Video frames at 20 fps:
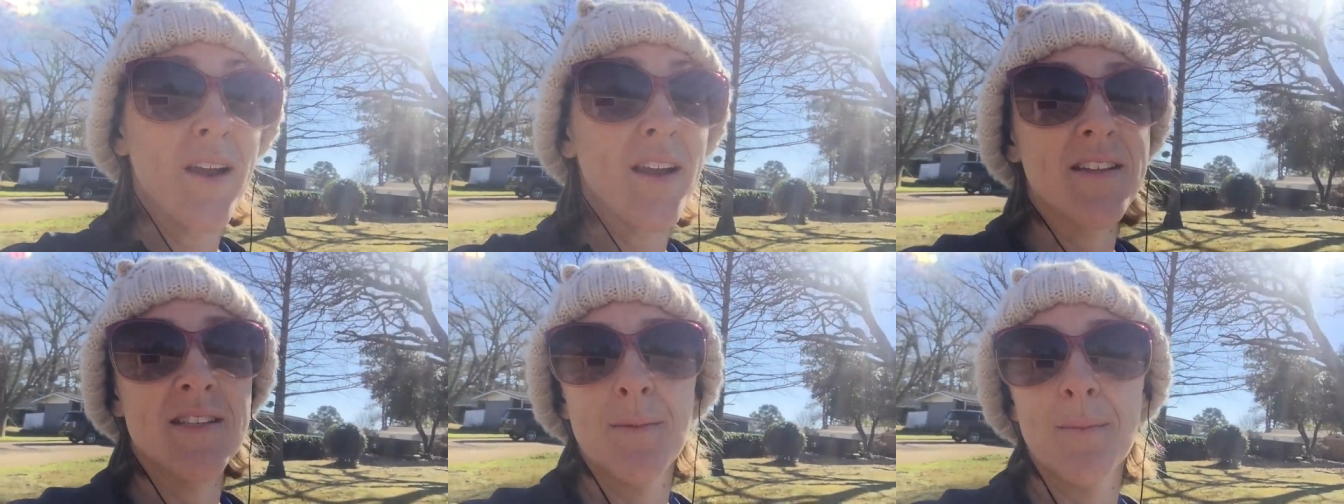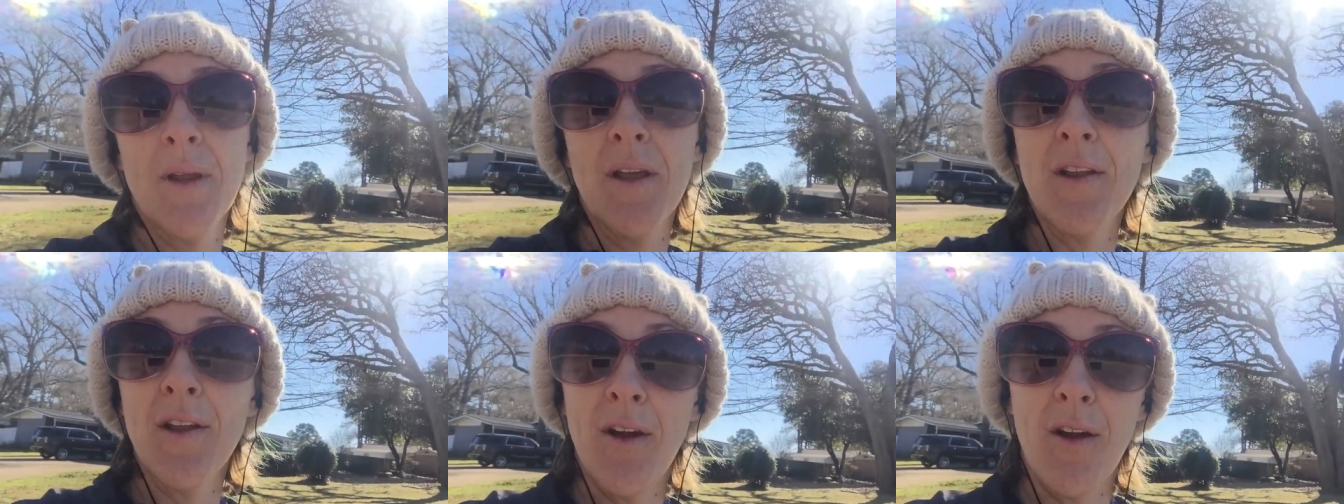I guess
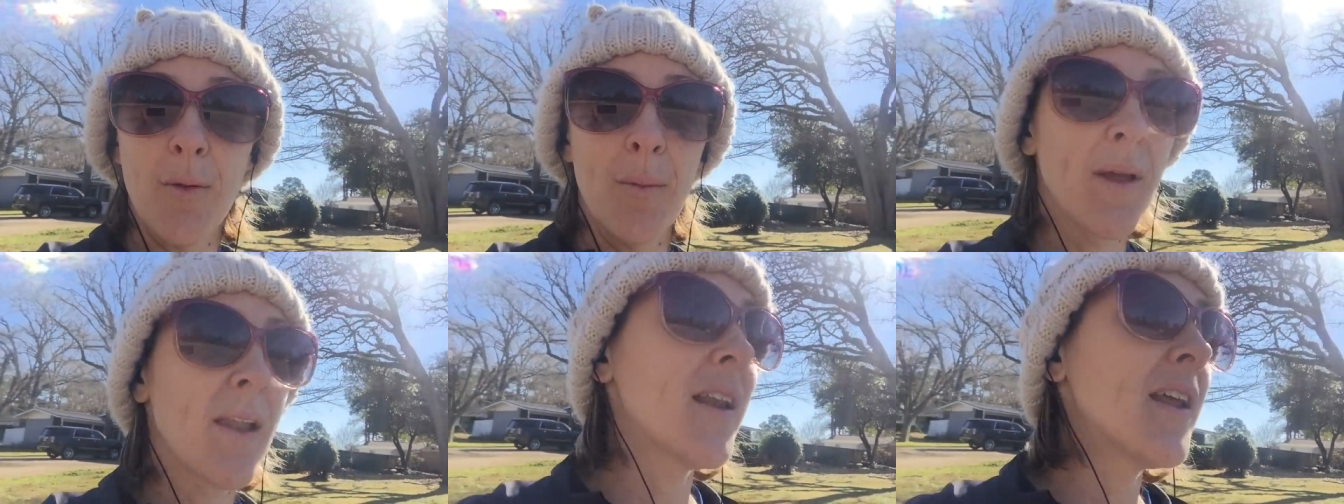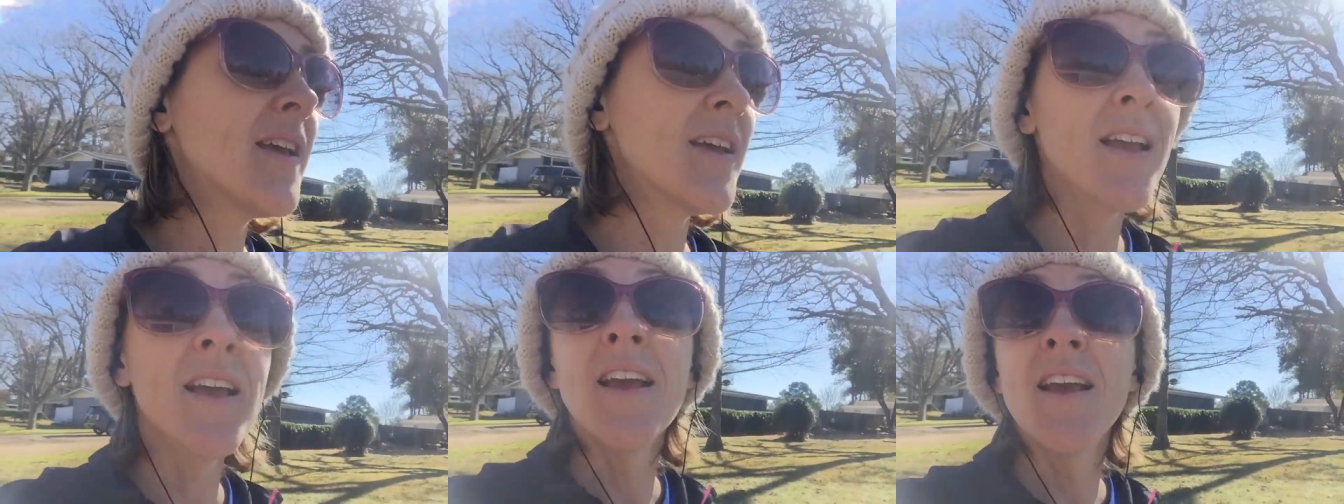I'm not young, but
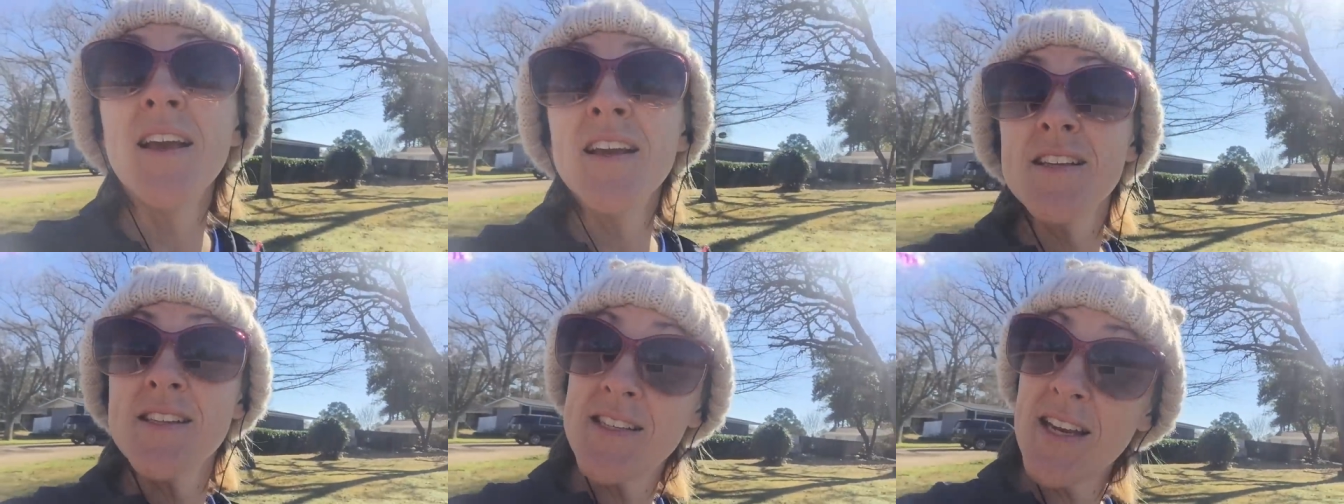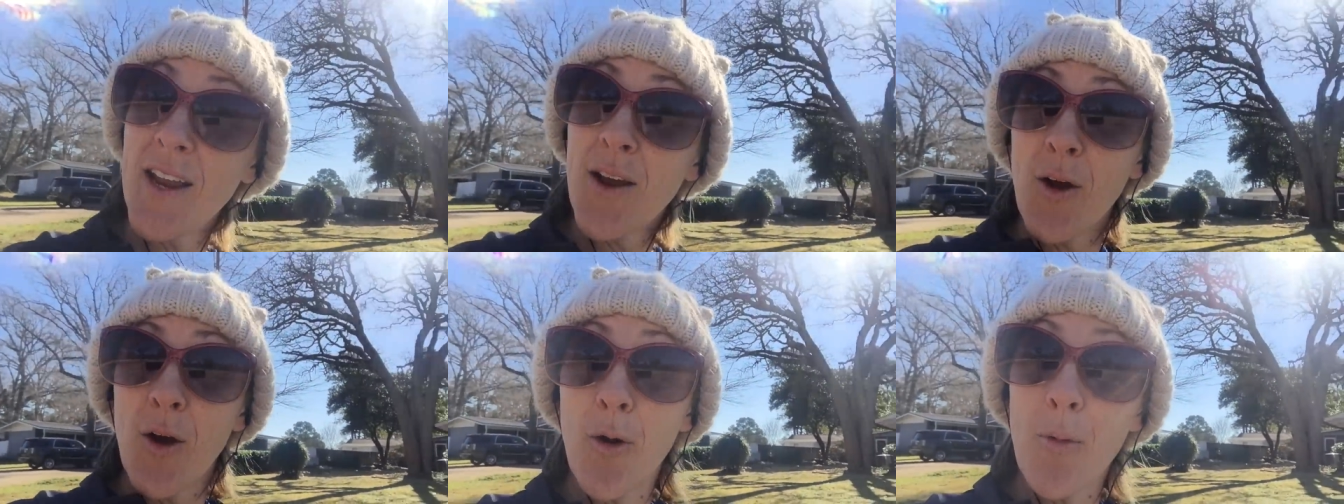
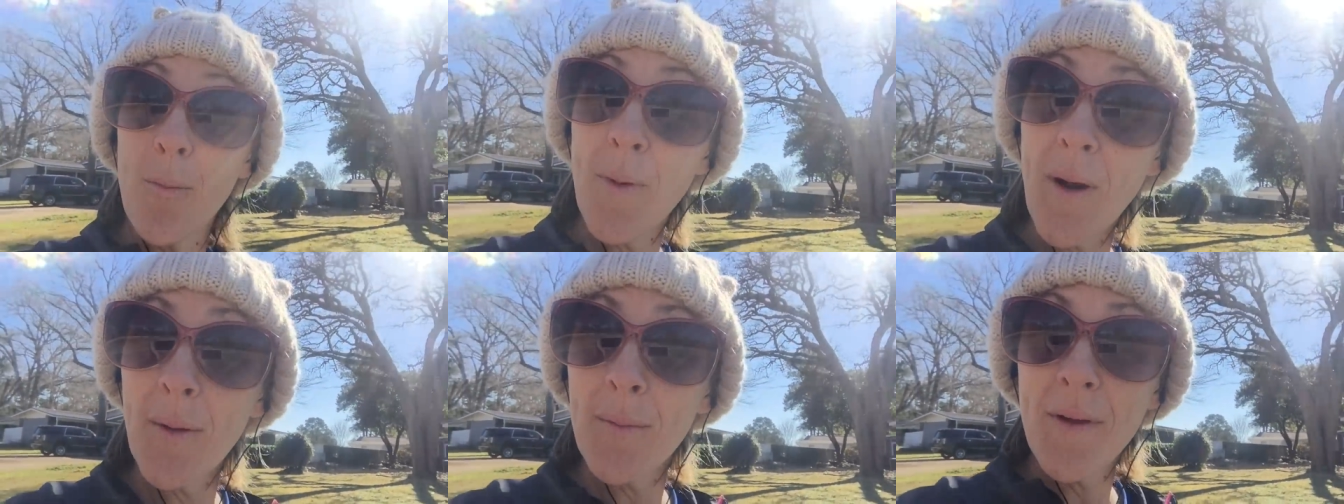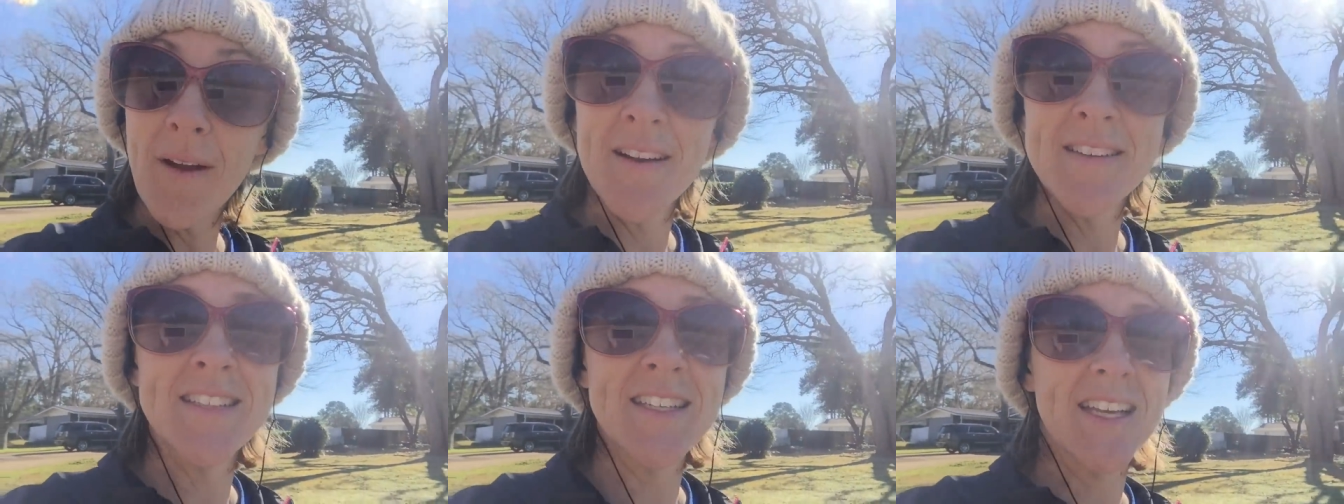stay at home mom
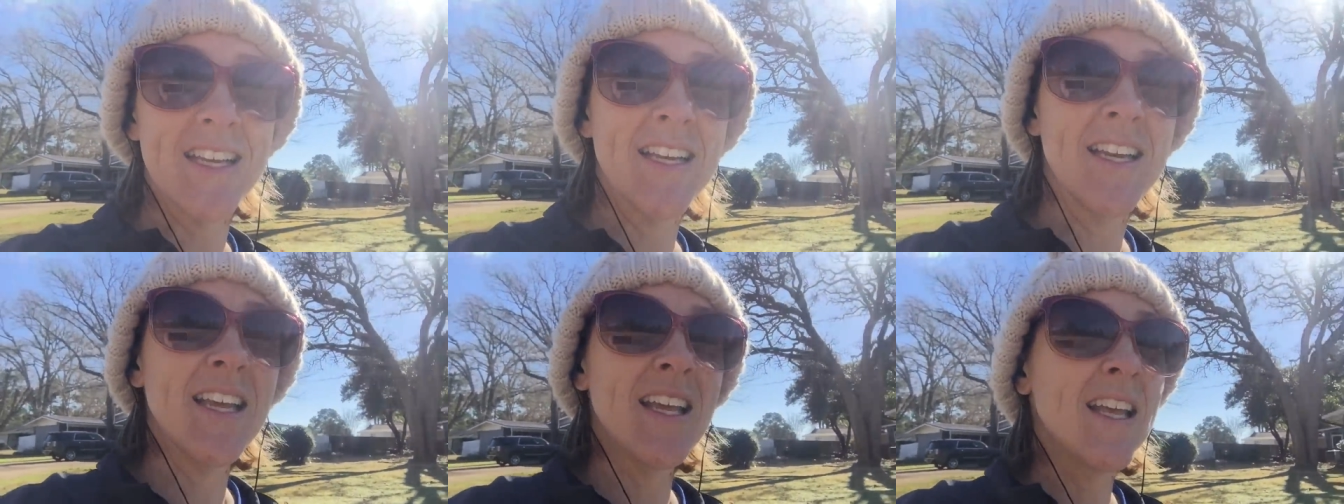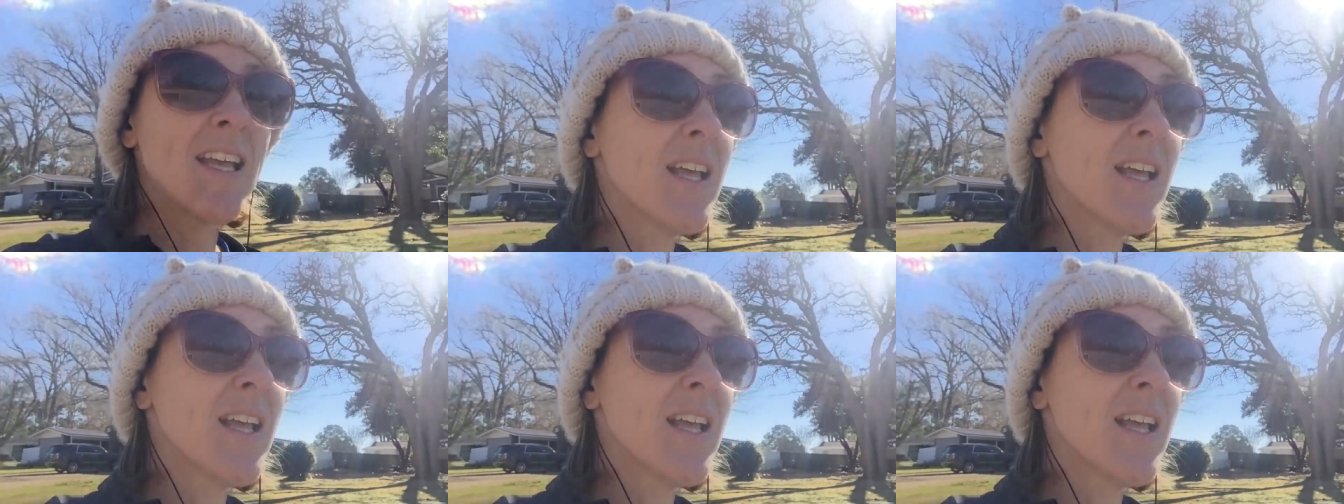content,